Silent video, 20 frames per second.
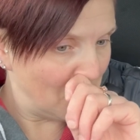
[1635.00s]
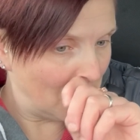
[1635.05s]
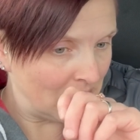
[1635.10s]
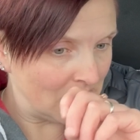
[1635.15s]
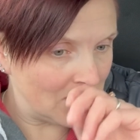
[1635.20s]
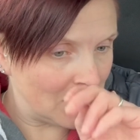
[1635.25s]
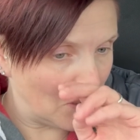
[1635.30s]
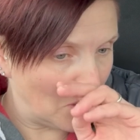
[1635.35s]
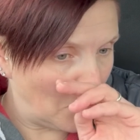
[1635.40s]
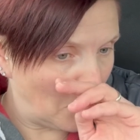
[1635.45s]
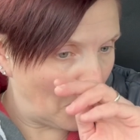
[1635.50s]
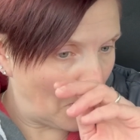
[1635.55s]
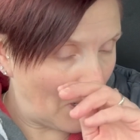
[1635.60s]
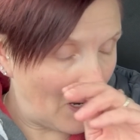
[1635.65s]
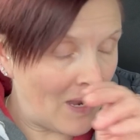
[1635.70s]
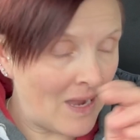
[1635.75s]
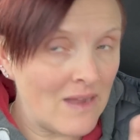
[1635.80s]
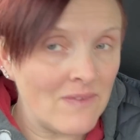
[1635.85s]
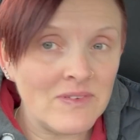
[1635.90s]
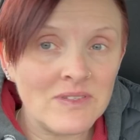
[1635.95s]
So
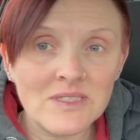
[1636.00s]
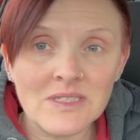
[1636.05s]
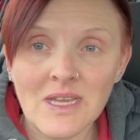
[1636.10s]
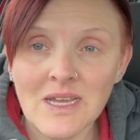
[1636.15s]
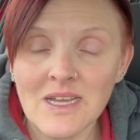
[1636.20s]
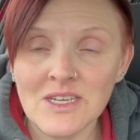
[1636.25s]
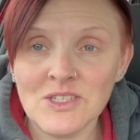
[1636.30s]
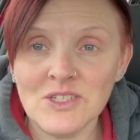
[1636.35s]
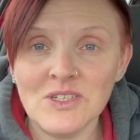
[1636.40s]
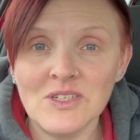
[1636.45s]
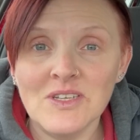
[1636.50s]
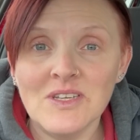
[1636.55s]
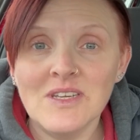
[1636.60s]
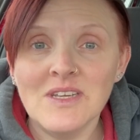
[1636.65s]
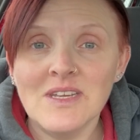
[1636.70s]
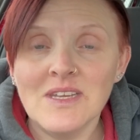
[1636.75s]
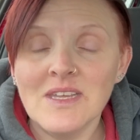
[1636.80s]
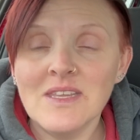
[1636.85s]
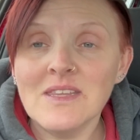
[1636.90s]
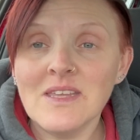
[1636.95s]
I haven't had a,
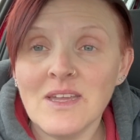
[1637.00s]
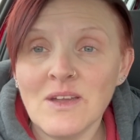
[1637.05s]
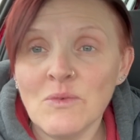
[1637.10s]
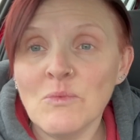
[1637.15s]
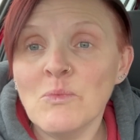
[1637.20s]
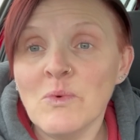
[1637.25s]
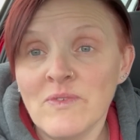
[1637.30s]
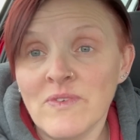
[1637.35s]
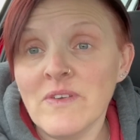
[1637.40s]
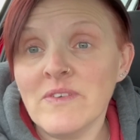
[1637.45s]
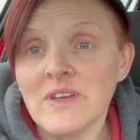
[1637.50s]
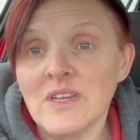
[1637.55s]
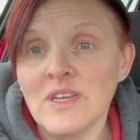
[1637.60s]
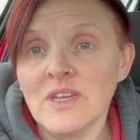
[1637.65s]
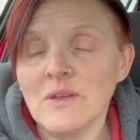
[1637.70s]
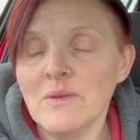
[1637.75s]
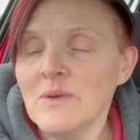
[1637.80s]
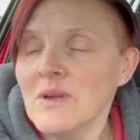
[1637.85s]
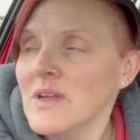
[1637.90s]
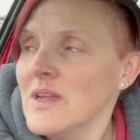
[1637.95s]
they were very
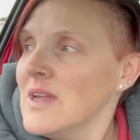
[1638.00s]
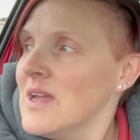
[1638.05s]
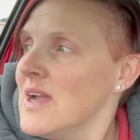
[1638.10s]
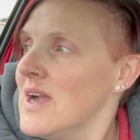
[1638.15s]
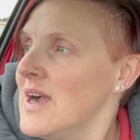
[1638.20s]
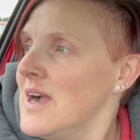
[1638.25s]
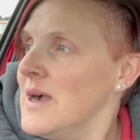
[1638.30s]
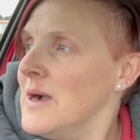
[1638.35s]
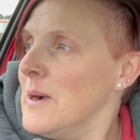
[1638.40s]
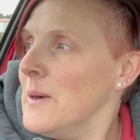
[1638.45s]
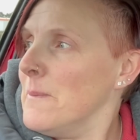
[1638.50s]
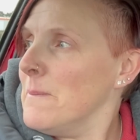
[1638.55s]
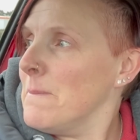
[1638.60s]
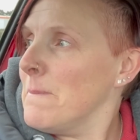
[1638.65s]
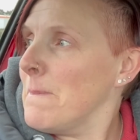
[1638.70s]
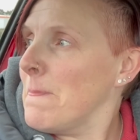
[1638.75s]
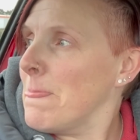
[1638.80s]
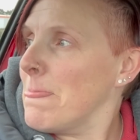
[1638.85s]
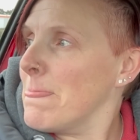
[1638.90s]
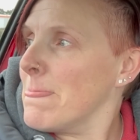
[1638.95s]
cute. I
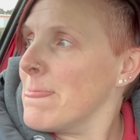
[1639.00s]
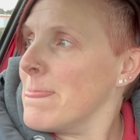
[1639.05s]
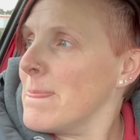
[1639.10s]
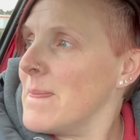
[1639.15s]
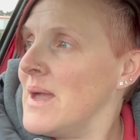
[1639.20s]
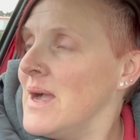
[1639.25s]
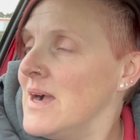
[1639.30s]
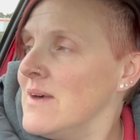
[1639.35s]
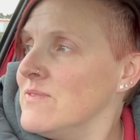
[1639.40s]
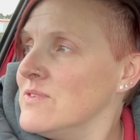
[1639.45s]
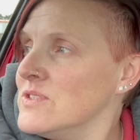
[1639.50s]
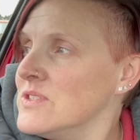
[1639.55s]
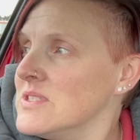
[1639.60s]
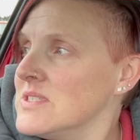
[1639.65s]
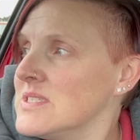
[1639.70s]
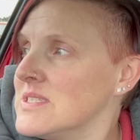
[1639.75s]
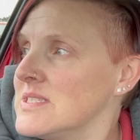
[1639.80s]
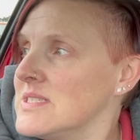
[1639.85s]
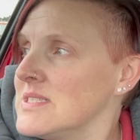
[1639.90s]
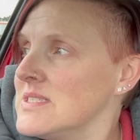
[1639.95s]

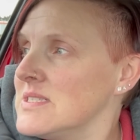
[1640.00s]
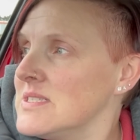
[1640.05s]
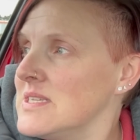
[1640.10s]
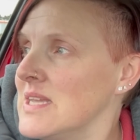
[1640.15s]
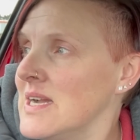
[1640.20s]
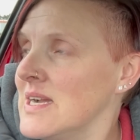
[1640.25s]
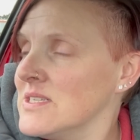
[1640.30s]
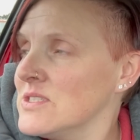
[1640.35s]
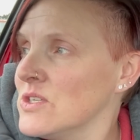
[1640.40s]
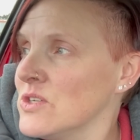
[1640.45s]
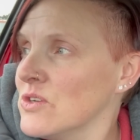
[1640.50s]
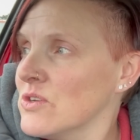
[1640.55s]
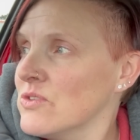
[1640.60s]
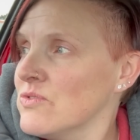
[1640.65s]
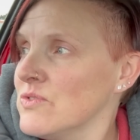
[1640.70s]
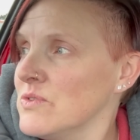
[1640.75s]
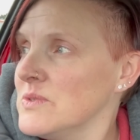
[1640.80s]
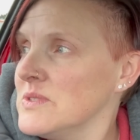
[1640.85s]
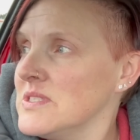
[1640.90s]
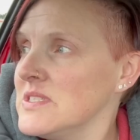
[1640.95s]
haven't had a look
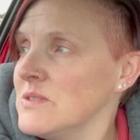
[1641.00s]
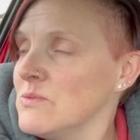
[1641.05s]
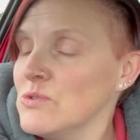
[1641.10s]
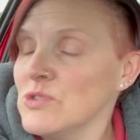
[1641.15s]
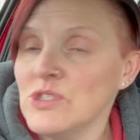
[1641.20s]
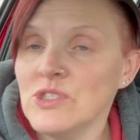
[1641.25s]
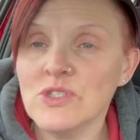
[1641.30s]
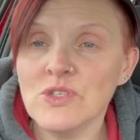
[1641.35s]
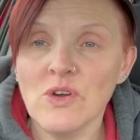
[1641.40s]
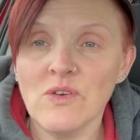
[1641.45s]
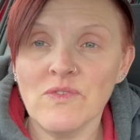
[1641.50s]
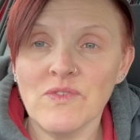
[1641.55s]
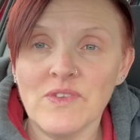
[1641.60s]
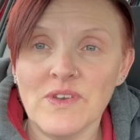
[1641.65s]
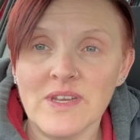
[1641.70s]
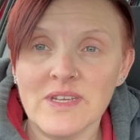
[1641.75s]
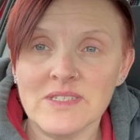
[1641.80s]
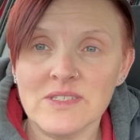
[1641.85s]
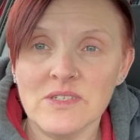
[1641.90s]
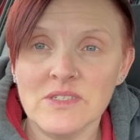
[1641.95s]
through and see what she's got for the
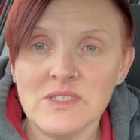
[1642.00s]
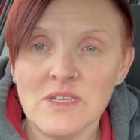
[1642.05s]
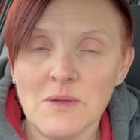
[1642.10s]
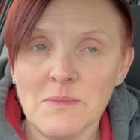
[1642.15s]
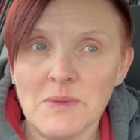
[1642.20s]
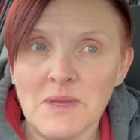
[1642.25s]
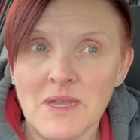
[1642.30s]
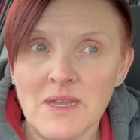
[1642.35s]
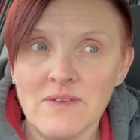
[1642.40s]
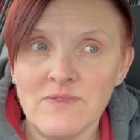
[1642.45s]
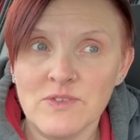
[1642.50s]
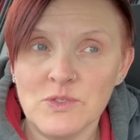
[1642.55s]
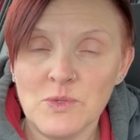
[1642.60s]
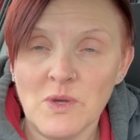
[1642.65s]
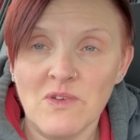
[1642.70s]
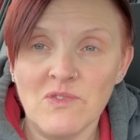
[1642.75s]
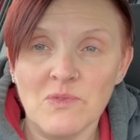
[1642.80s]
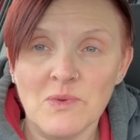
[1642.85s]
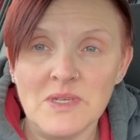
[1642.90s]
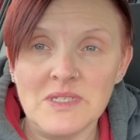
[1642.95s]
next size up yet for
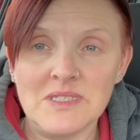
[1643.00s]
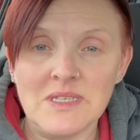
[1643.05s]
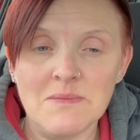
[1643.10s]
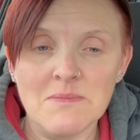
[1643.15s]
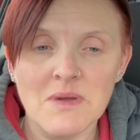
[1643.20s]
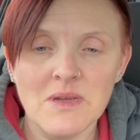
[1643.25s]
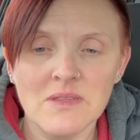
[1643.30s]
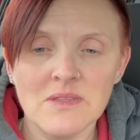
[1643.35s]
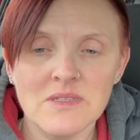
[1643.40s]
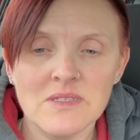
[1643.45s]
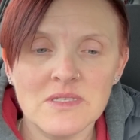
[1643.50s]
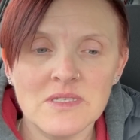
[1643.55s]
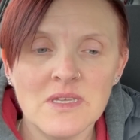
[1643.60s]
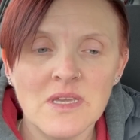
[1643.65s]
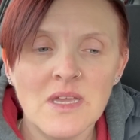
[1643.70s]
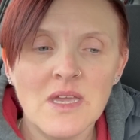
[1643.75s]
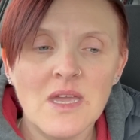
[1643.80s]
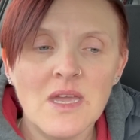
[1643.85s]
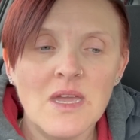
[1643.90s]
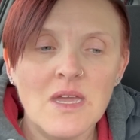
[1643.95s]
12 to 18 months,
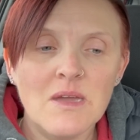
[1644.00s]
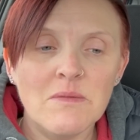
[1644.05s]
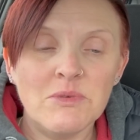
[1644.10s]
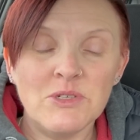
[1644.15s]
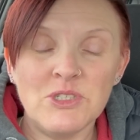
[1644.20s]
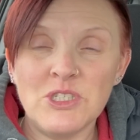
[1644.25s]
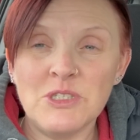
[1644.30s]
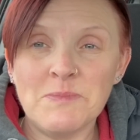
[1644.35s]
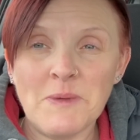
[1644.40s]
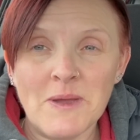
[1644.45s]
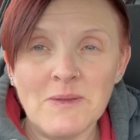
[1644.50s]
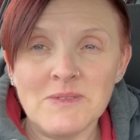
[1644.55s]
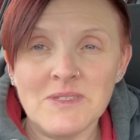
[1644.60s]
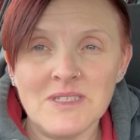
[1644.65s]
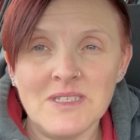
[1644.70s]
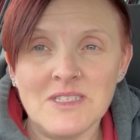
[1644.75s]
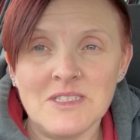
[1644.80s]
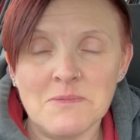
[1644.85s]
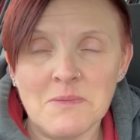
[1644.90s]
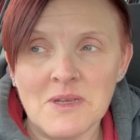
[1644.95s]
but she's bound to
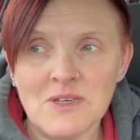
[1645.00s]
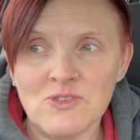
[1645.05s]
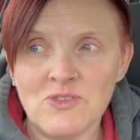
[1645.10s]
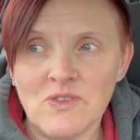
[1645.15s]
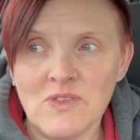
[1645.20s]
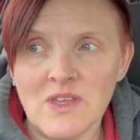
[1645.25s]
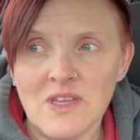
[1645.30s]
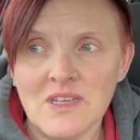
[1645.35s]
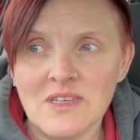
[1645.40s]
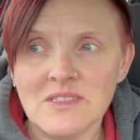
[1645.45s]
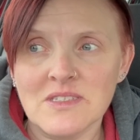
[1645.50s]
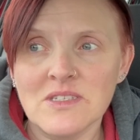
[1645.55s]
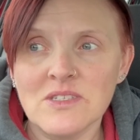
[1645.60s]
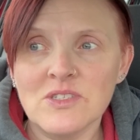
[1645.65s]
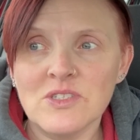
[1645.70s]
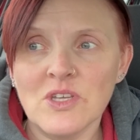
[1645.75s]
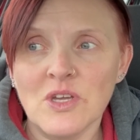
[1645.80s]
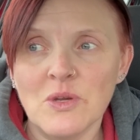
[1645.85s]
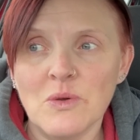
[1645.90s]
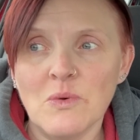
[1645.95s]
need some extra things.
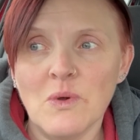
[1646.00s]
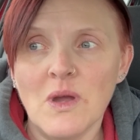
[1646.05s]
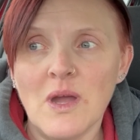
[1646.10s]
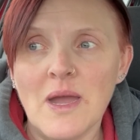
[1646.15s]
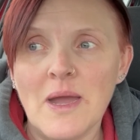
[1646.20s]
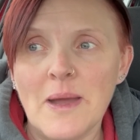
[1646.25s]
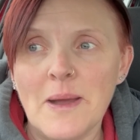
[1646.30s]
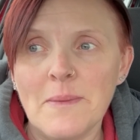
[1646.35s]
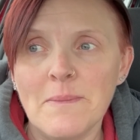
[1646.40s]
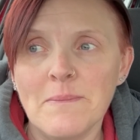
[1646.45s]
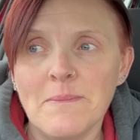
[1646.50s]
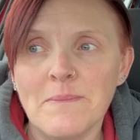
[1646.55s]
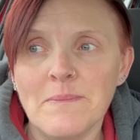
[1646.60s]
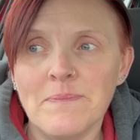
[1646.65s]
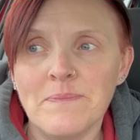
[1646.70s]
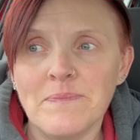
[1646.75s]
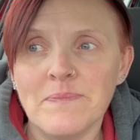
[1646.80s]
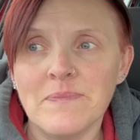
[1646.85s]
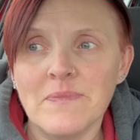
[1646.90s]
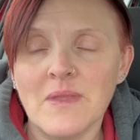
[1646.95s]
So I
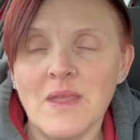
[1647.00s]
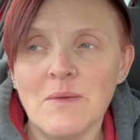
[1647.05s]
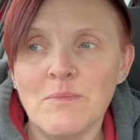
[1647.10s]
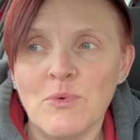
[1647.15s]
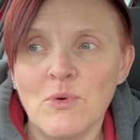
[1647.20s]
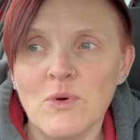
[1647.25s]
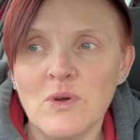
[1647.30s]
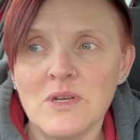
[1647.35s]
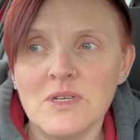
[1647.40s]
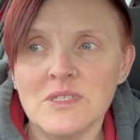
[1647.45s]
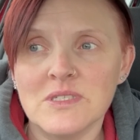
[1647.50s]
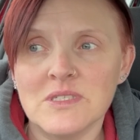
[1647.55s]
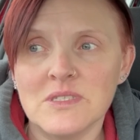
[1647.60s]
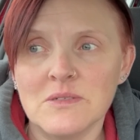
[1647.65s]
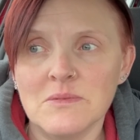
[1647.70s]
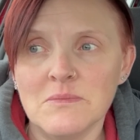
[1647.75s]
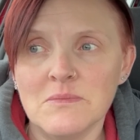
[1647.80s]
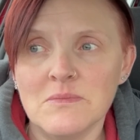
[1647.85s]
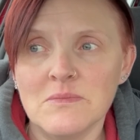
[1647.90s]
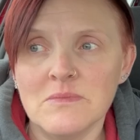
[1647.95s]
bought her
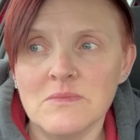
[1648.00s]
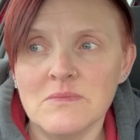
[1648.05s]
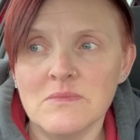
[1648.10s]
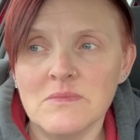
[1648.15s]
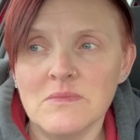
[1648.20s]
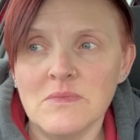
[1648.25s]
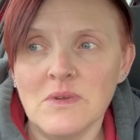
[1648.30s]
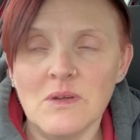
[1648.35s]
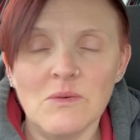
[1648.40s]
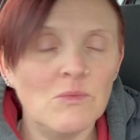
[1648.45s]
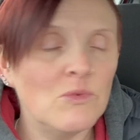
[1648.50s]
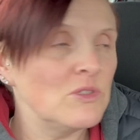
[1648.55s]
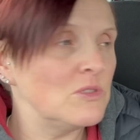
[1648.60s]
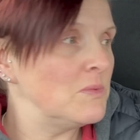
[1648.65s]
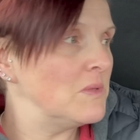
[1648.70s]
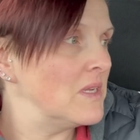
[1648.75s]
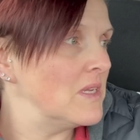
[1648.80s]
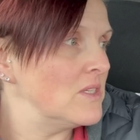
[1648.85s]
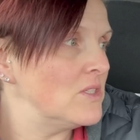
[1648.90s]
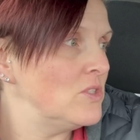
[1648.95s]
some, what did
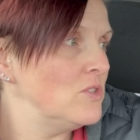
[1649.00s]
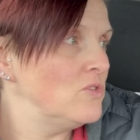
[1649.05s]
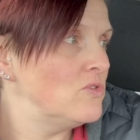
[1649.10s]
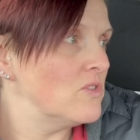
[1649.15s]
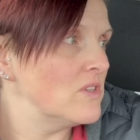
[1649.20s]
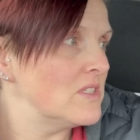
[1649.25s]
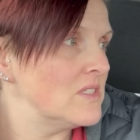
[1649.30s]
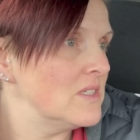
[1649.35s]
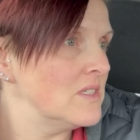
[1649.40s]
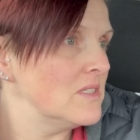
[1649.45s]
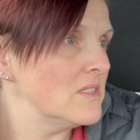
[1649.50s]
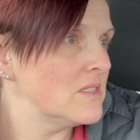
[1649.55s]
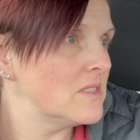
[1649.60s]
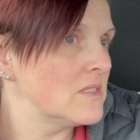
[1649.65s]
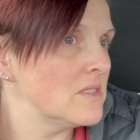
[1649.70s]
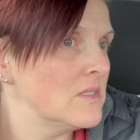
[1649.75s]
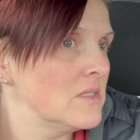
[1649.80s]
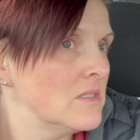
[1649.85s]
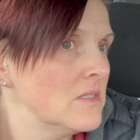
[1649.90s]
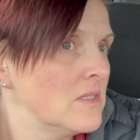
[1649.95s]
we get? Two dresses.